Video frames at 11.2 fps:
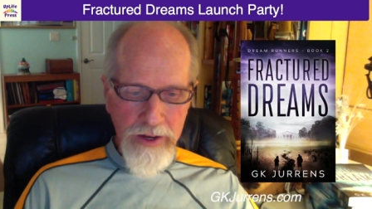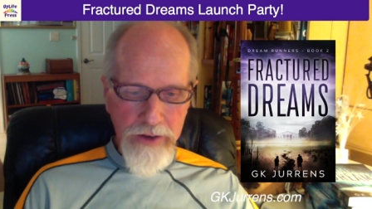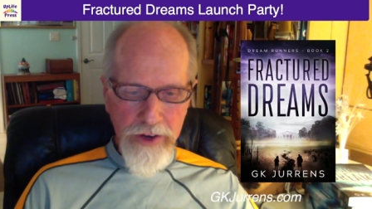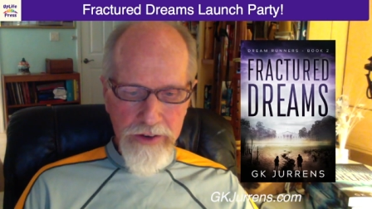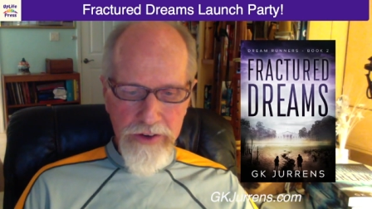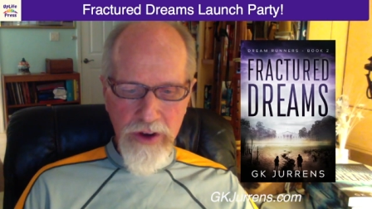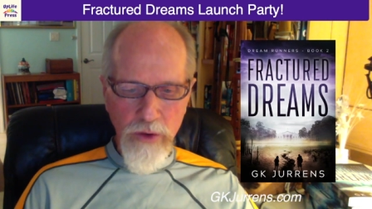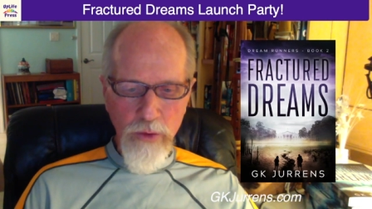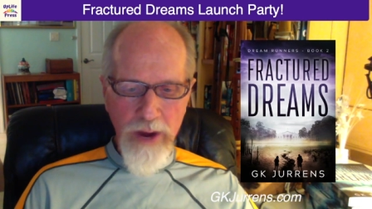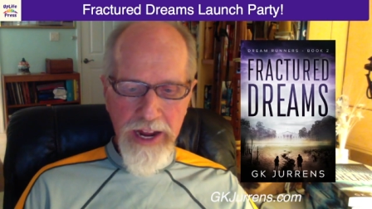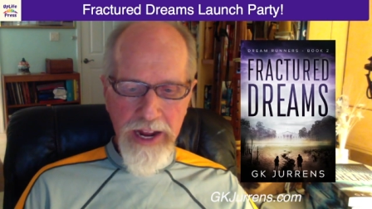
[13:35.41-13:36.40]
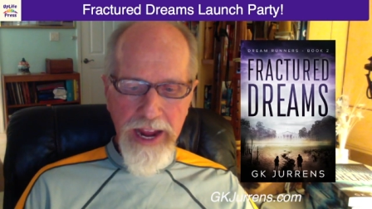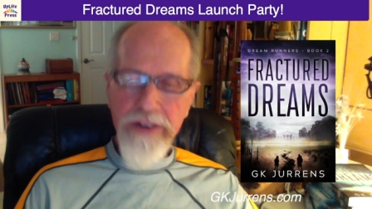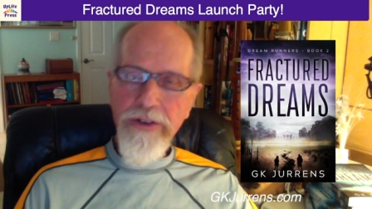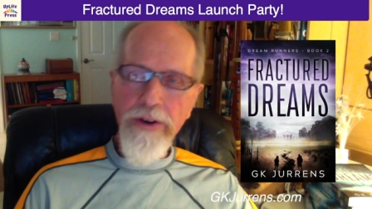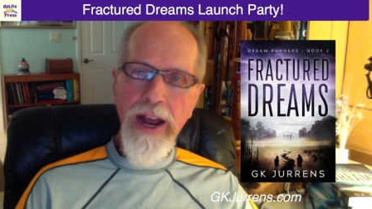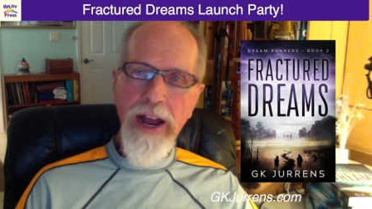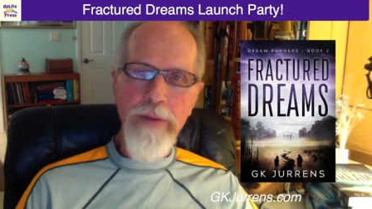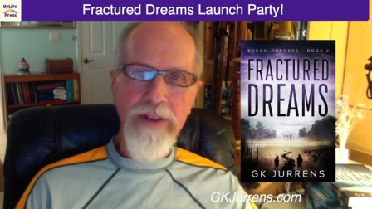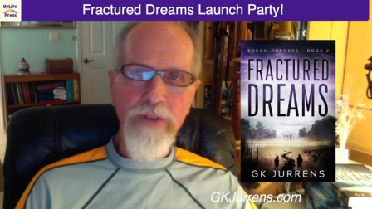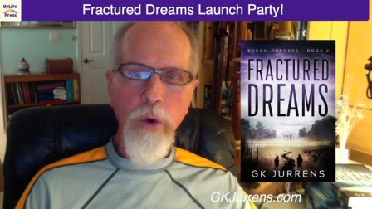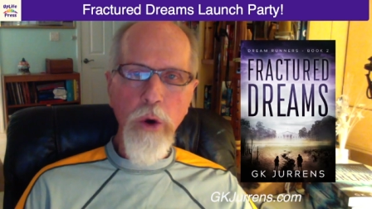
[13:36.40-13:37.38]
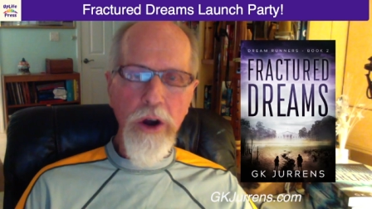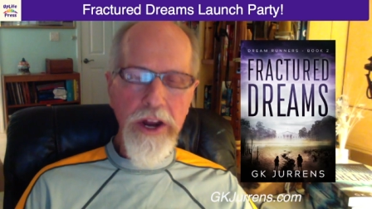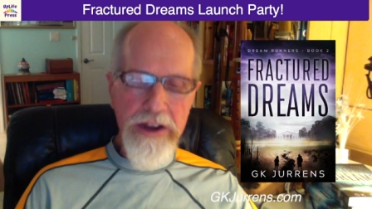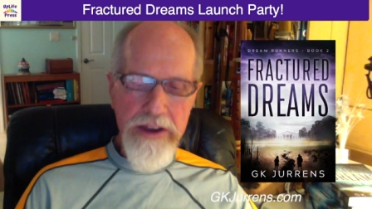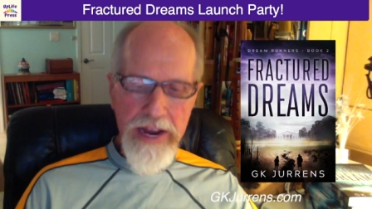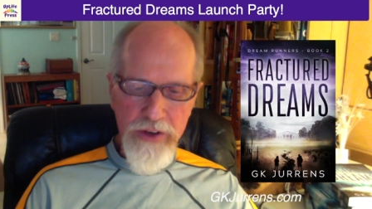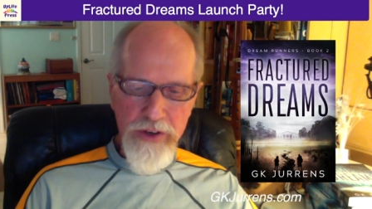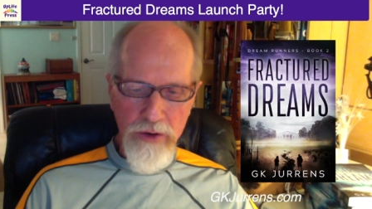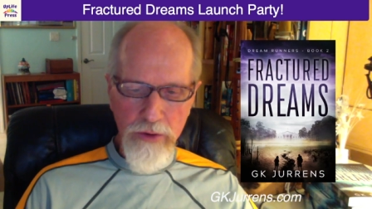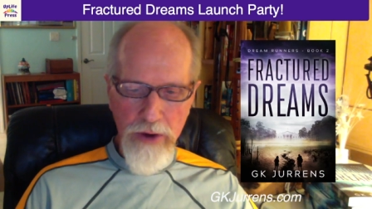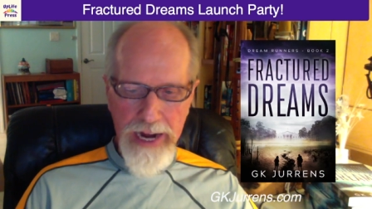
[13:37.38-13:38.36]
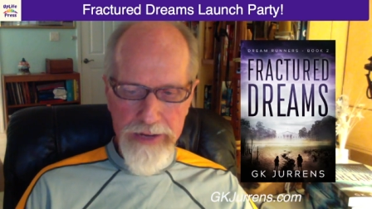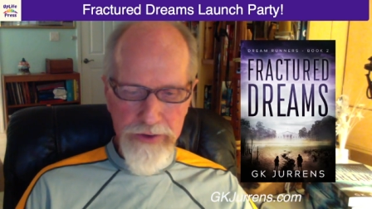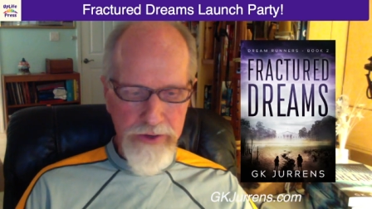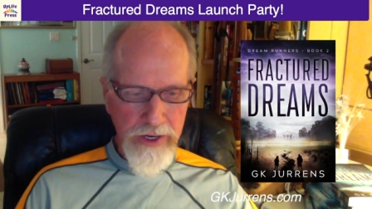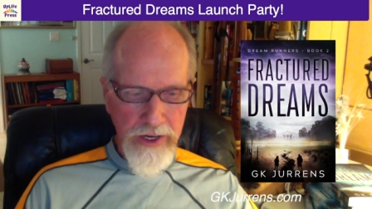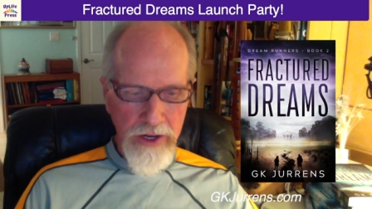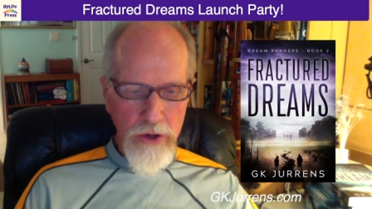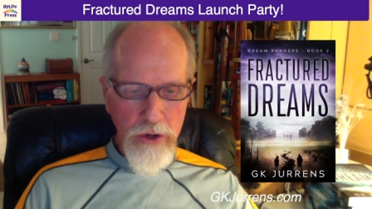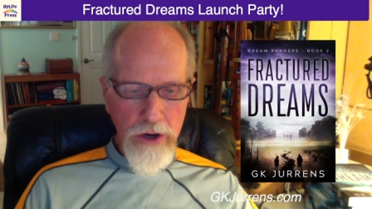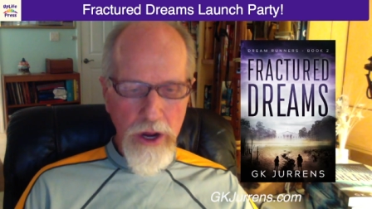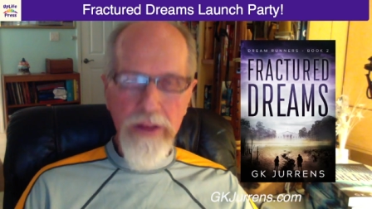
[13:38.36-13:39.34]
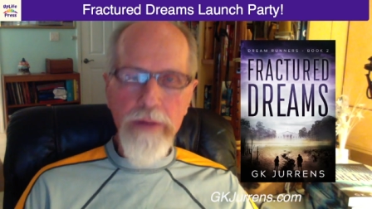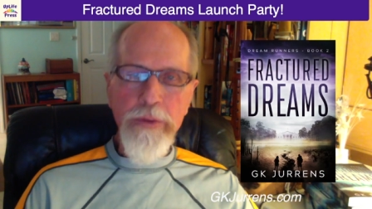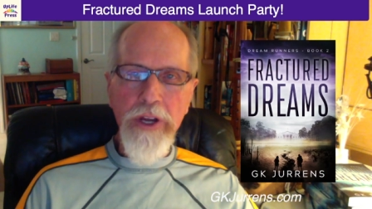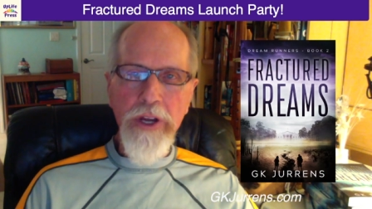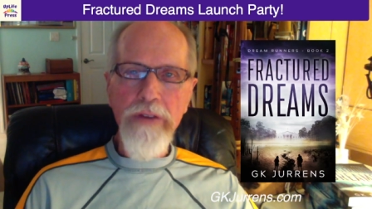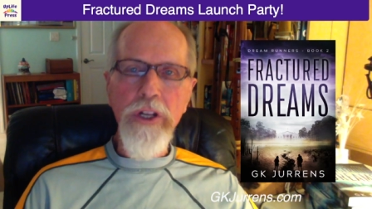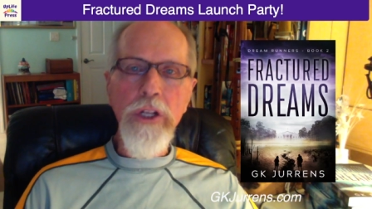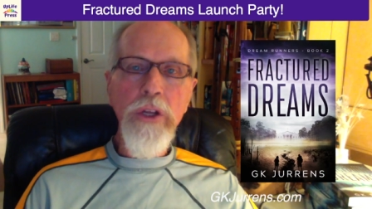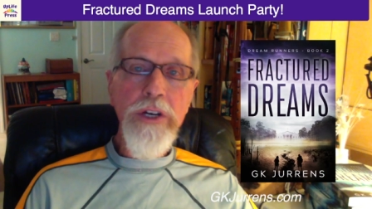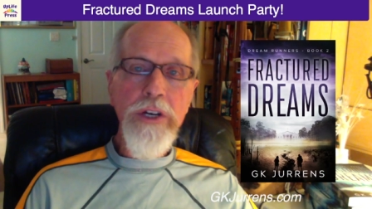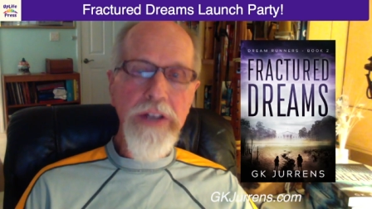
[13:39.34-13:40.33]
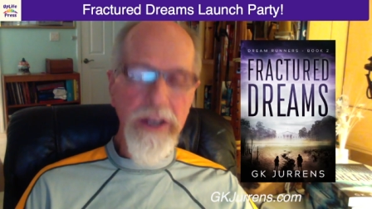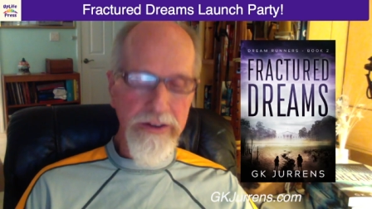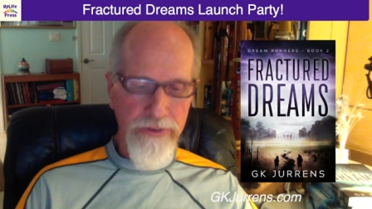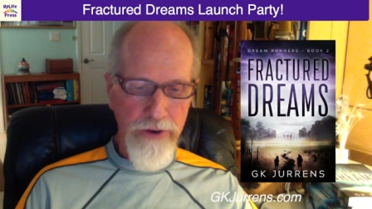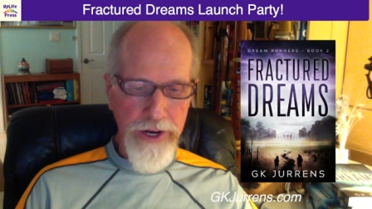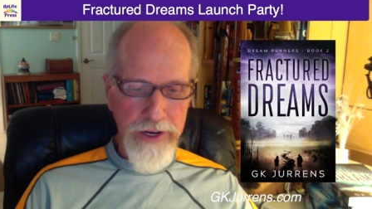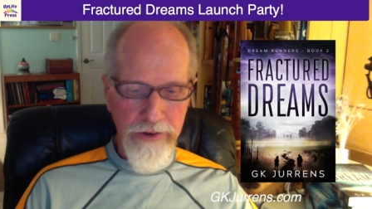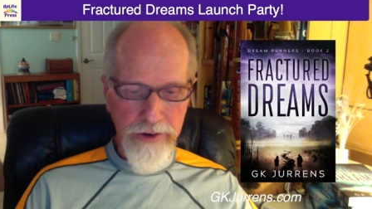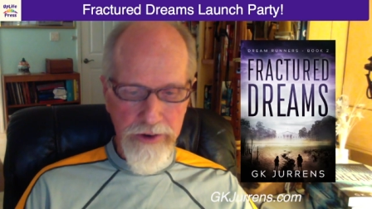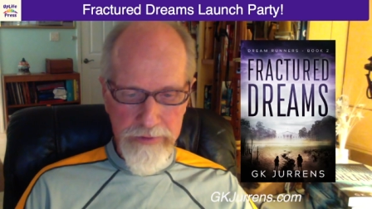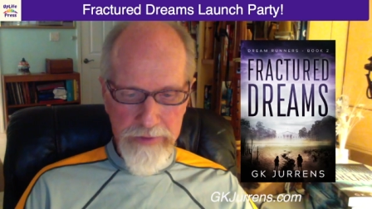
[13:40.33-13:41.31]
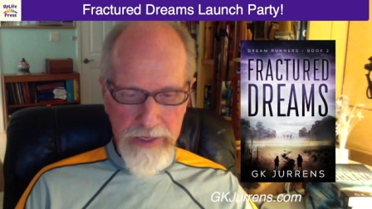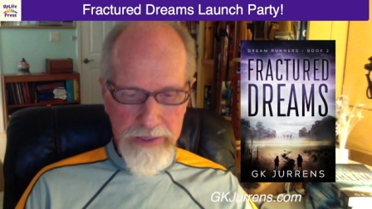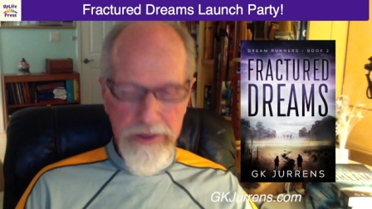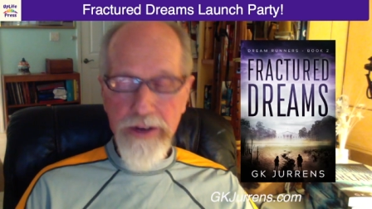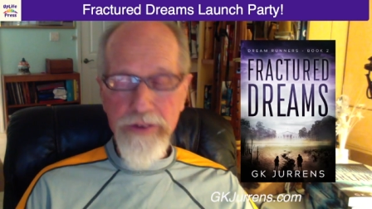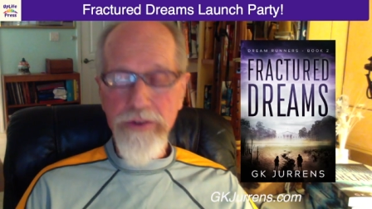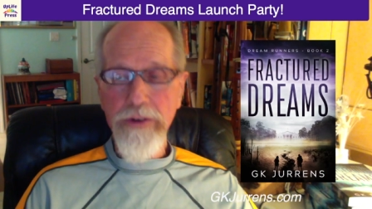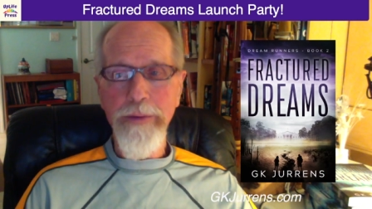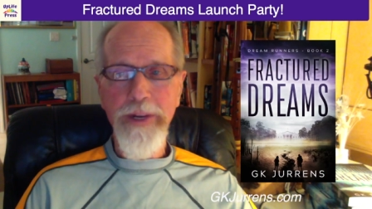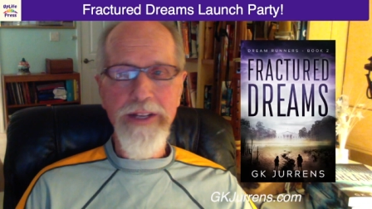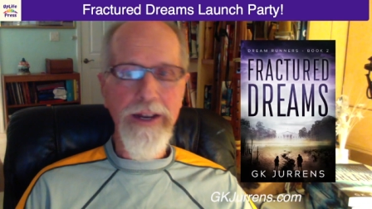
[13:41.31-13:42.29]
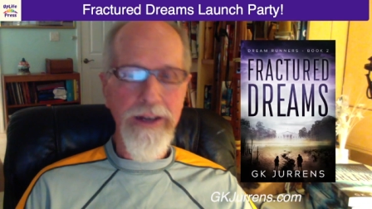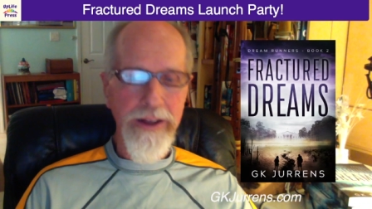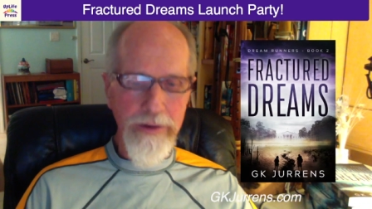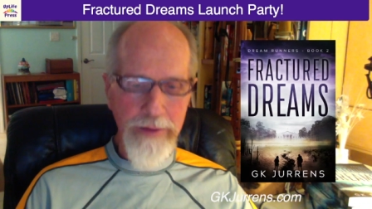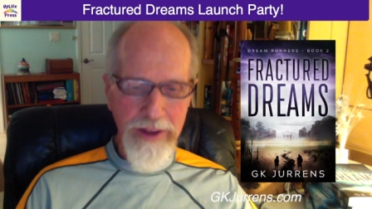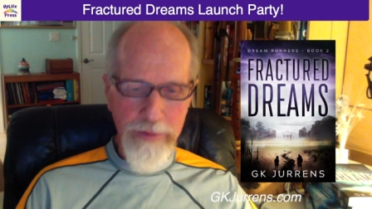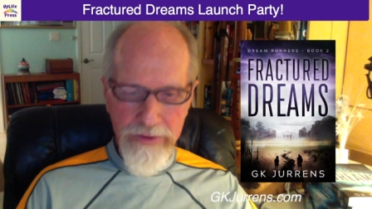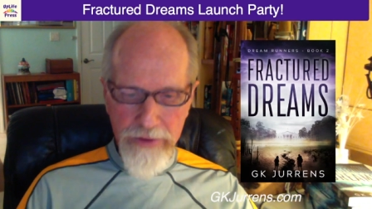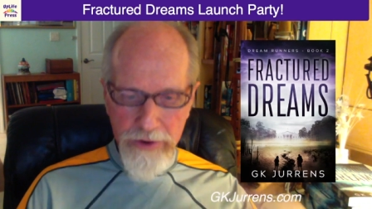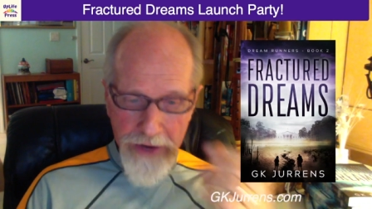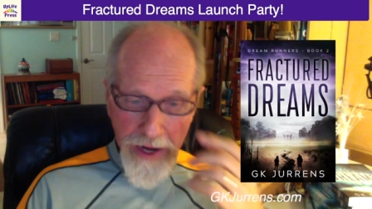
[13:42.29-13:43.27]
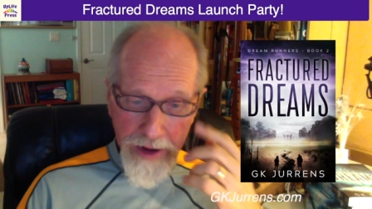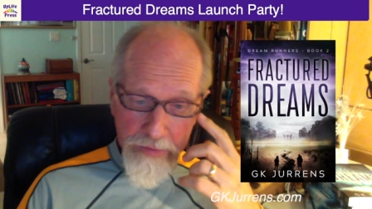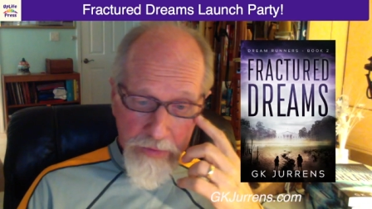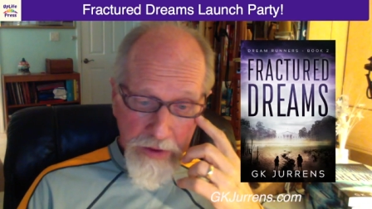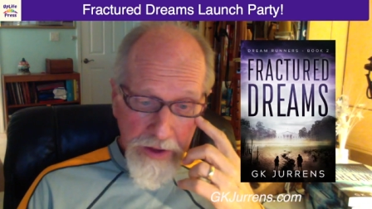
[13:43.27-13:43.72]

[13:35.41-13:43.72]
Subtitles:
such as a renegade tribe of quirky desert rats who call themselves the Lunatic Fringe. I'll tell you a story about that later, maybe, if there's time,